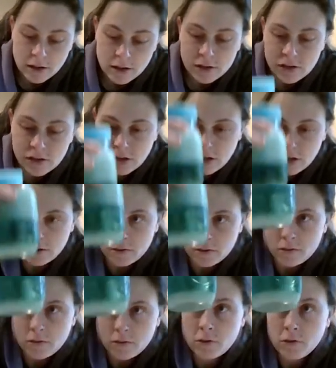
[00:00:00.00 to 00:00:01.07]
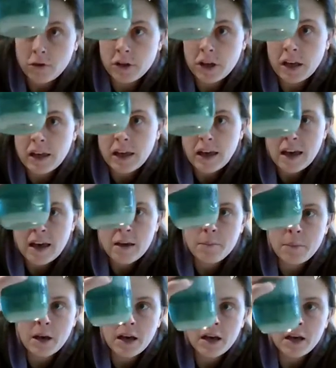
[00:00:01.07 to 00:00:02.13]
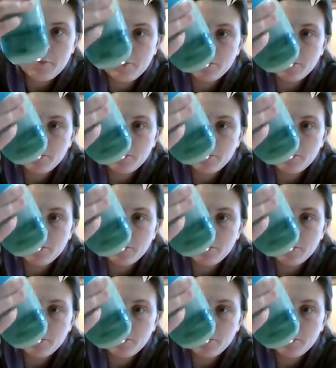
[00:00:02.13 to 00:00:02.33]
So, looking at my